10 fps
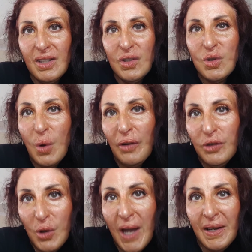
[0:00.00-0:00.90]
So if
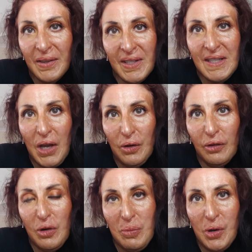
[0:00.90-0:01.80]
you are at the start of
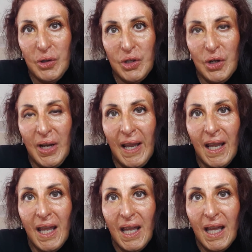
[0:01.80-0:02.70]
your burn journey,
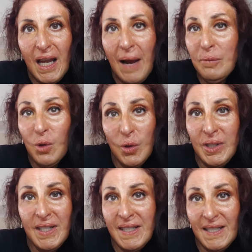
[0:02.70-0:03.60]
I'm not going
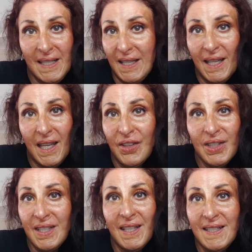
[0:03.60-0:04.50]
to sit here and
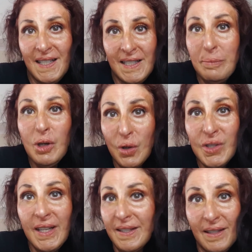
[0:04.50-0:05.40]
say it's easy, because
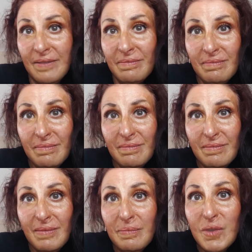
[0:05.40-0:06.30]
it isn't.
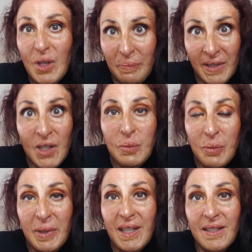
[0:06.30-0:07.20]
Some days will
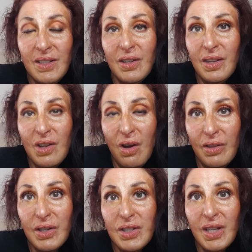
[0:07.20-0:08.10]
be easier than
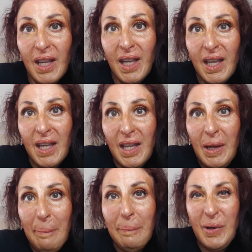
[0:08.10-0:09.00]
others,
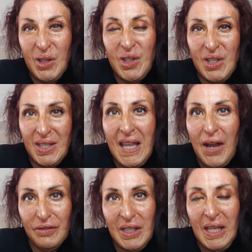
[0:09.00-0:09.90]
but you just
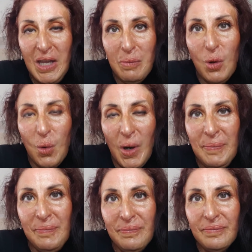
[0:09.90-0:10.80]
have to keep
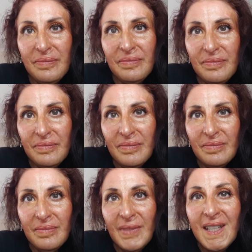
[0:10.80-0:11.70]
going.
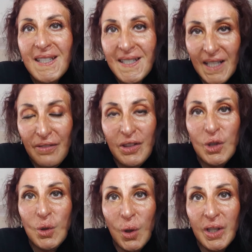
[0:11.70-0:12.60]
Safe in the
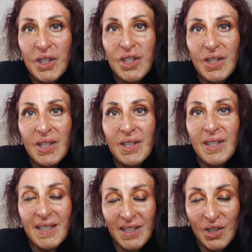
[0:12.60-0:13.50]
knowledge that
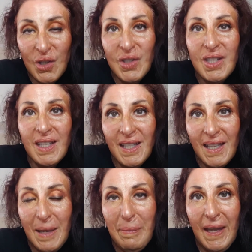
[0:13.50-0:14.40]
it does
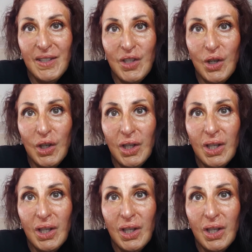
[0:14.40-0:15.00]
get better.